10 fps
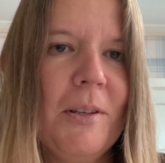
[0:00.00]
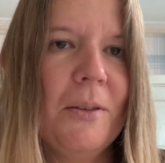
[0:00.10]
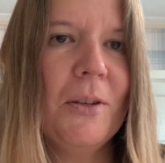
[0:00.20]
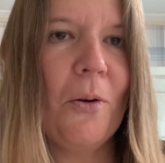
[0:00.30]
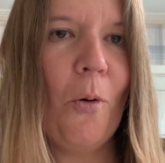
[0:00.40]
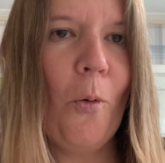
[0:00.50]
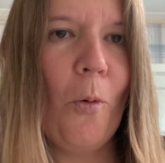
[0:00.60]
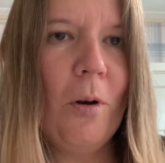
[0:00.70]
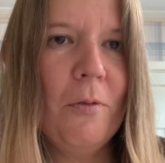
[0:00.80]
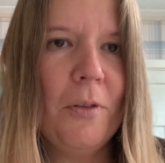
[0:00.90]
to
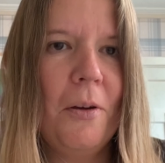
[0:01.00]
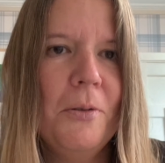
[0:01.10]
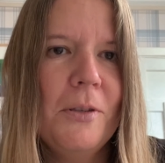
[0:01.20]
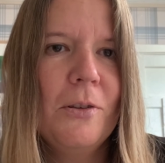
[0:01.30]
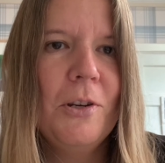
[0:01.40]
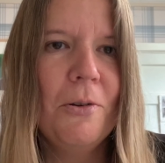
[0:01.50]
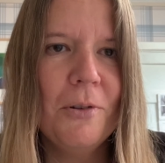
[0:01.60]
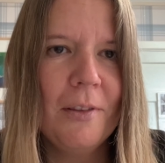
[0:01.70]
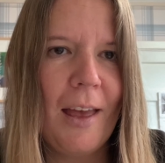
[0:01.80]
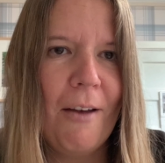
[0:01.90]
all of those
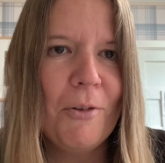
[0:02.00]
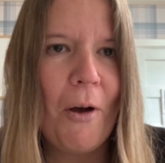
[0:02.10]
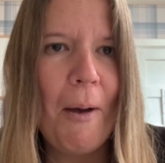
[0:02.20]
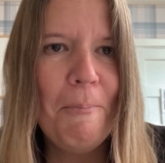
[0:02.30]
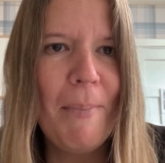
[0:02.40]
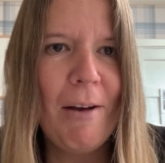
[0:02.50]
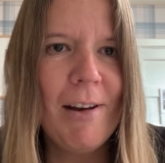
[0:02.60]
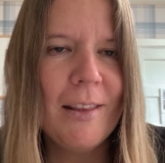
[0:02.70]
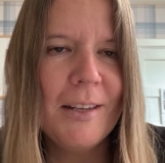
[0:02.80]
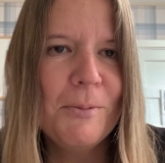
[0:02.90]
children that have got a
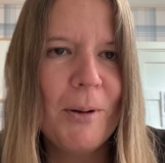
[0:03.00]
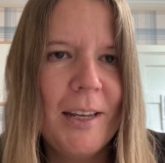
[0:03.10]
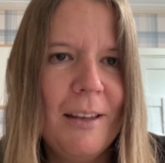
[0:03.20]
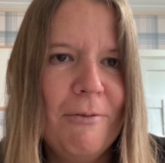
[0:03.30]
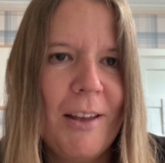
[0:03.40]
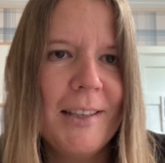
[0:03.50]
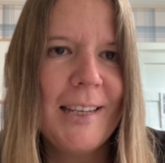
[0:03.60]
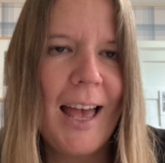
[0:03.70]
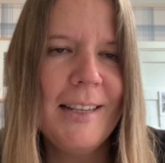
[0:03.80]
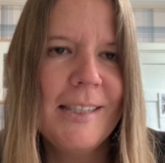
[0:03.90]
merit this week.
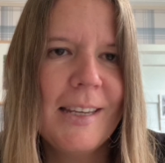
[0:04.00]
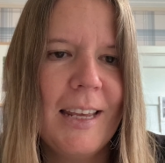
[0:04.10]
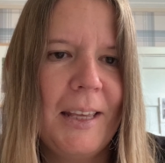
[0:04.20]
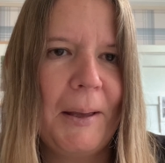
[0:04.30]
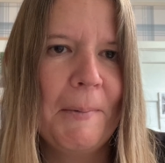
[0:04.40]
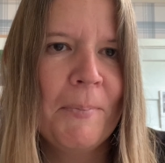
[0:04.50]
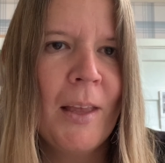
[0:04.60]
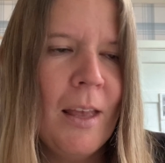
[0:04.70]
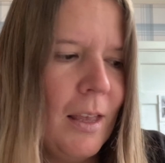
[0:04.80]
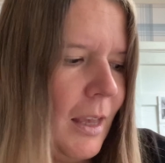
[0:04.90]
Fantastic.
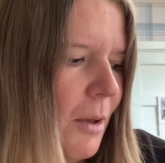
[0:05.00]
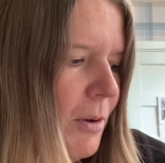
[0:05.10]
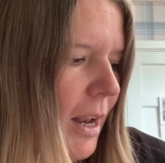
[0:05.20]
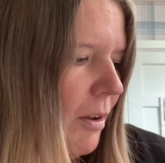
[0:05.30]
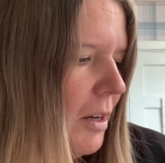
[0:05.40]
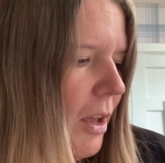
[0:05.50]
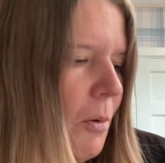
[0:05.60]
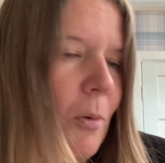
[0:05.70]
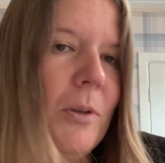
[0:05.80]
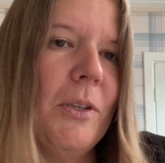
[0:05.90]
Okay, we're now going to
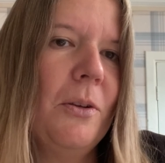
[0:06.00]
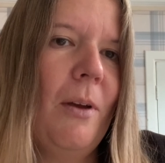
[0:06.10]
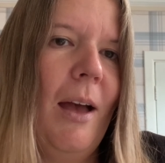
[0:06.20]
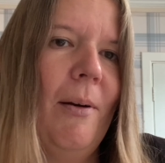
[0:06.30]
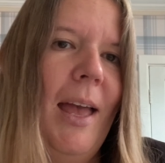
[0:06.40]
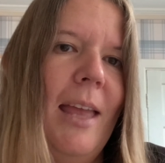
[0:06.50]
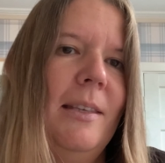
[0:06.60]
go on to our Head